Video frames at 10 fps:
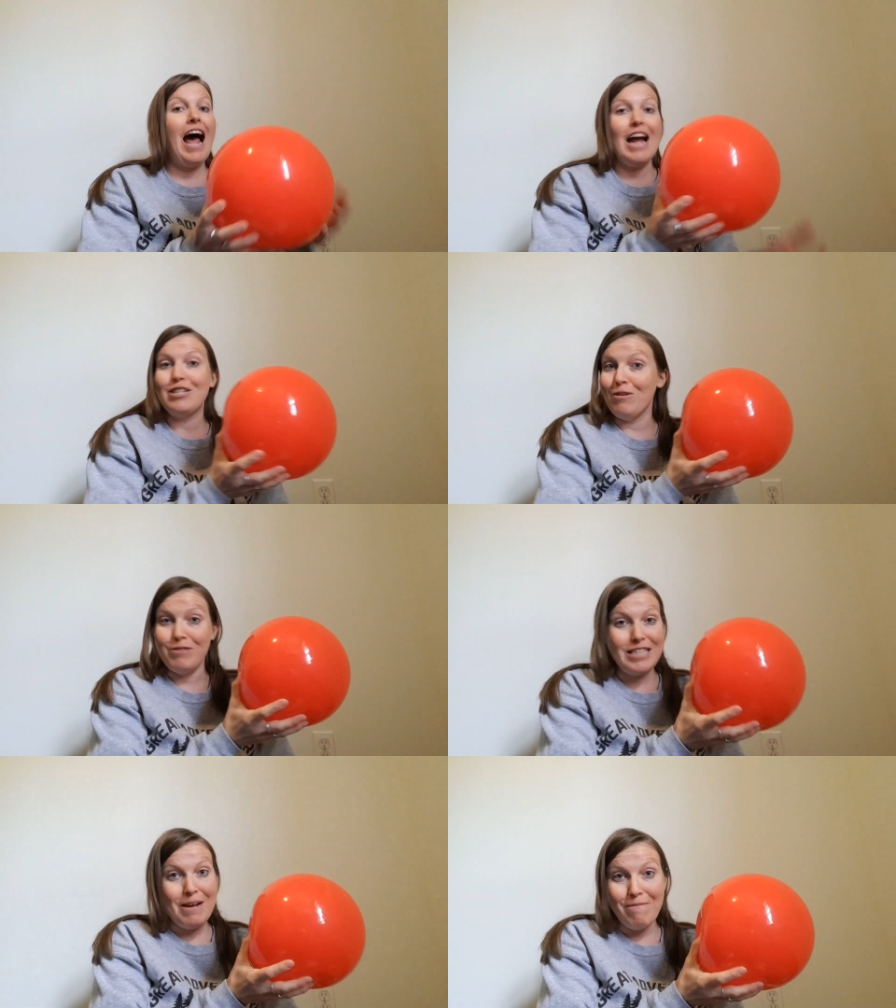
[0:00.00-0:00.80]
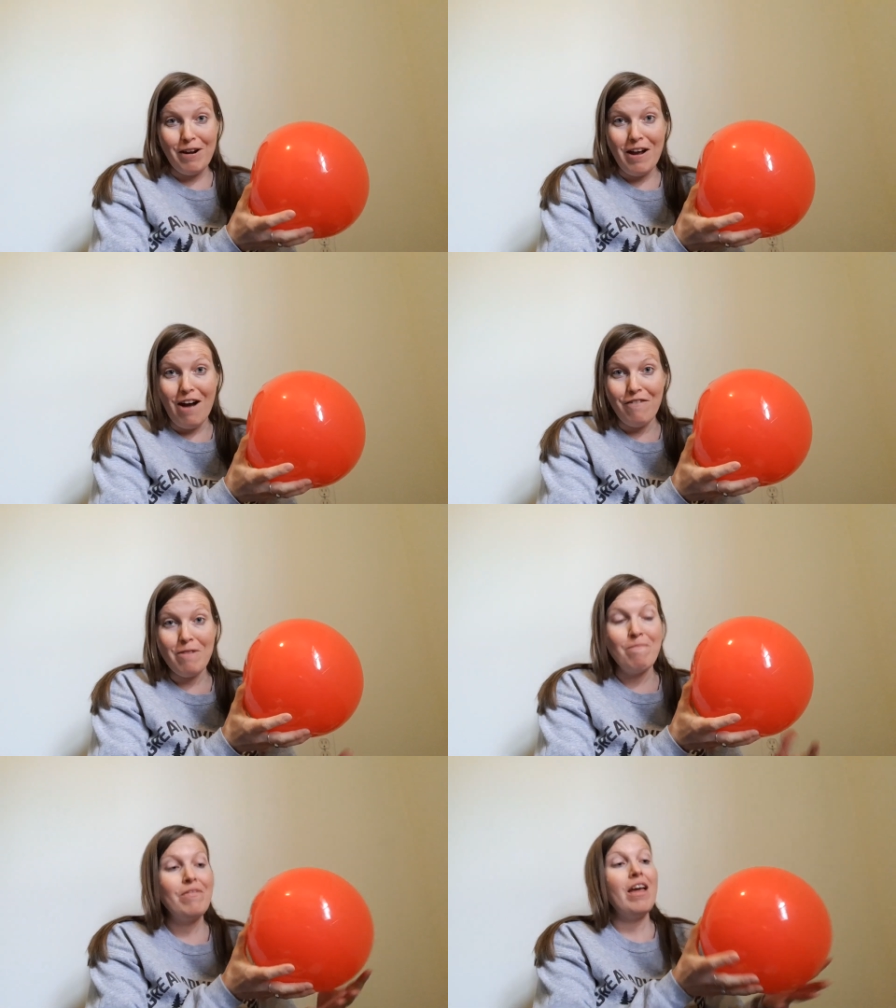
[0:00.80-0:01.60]
I don't see them very
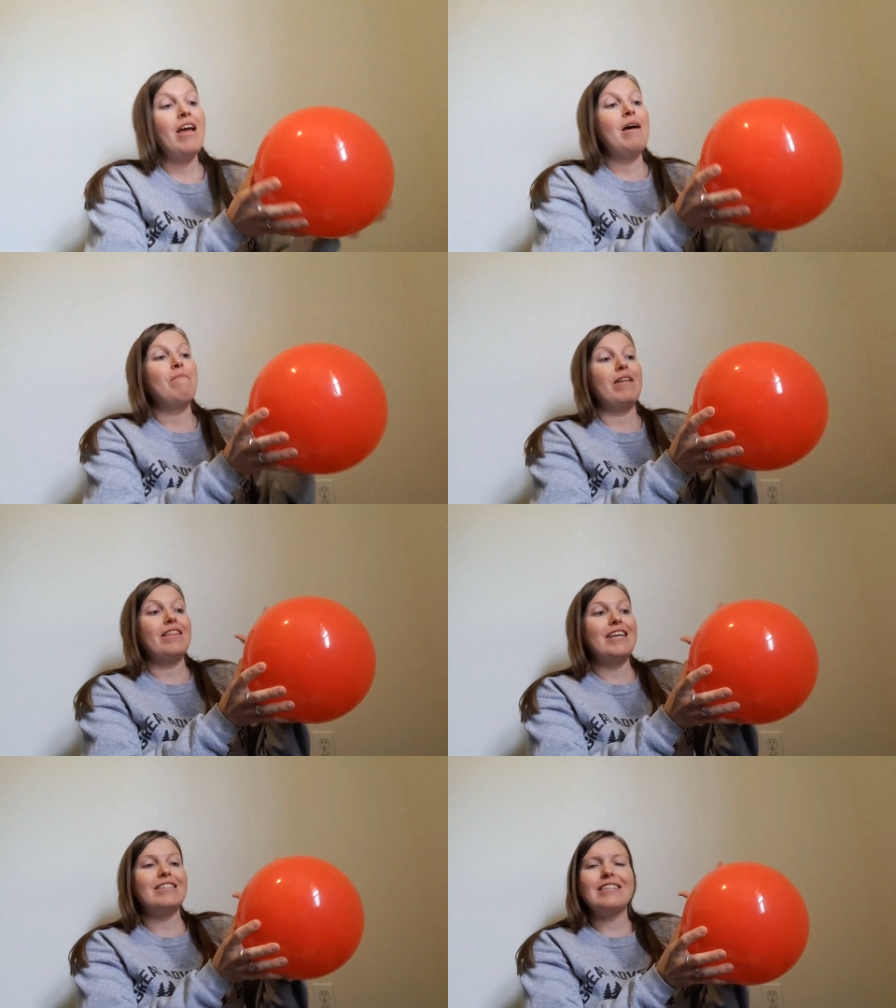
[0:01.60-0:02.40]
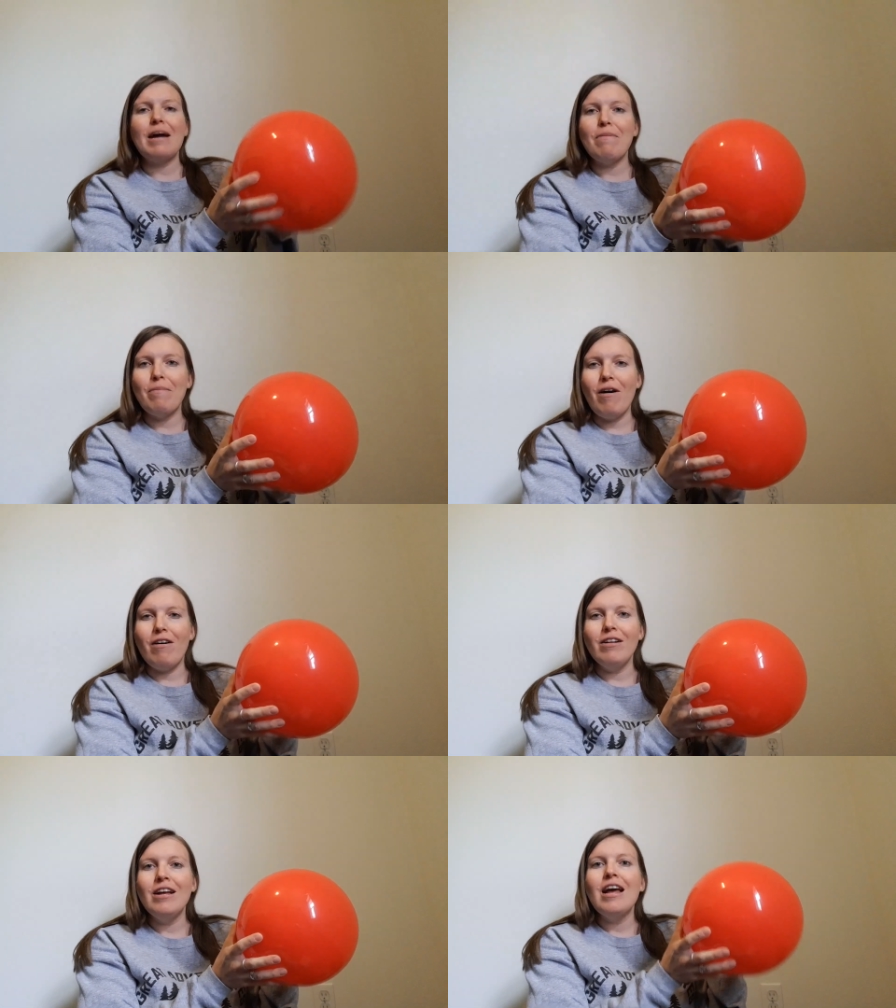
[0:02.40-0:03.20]
often, but this type of
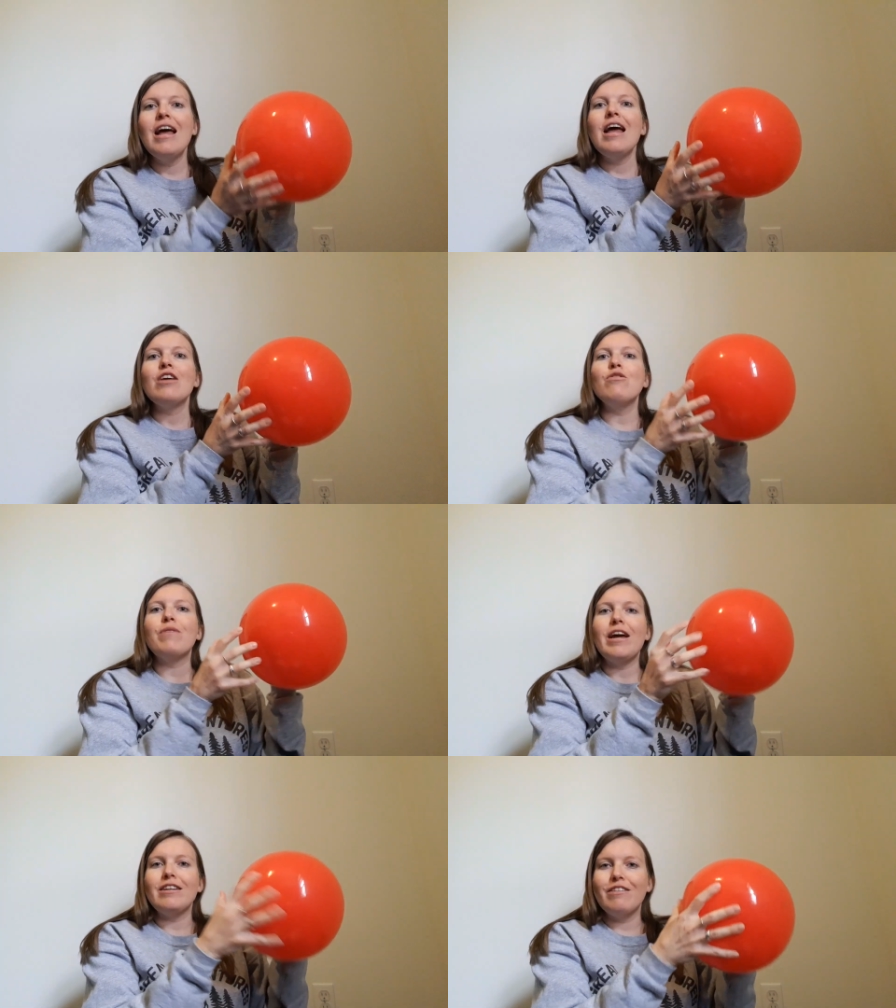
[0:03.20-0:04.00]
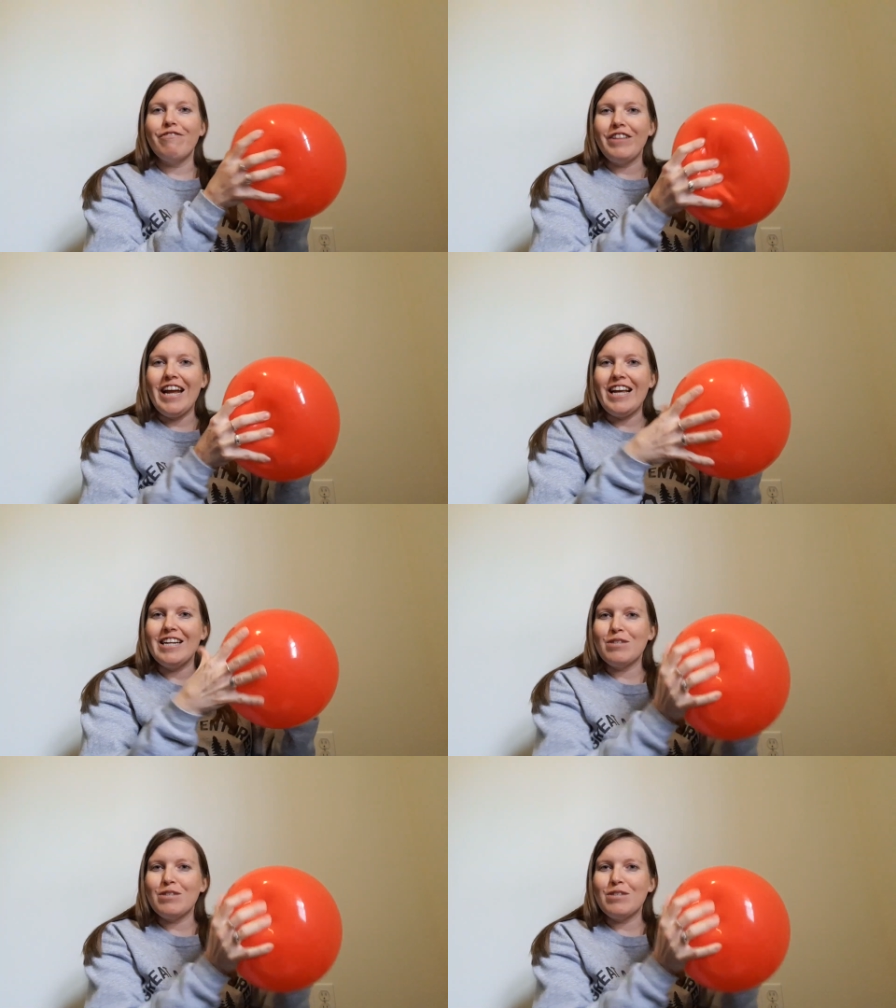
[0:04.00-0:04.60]
ball, you can deflate it.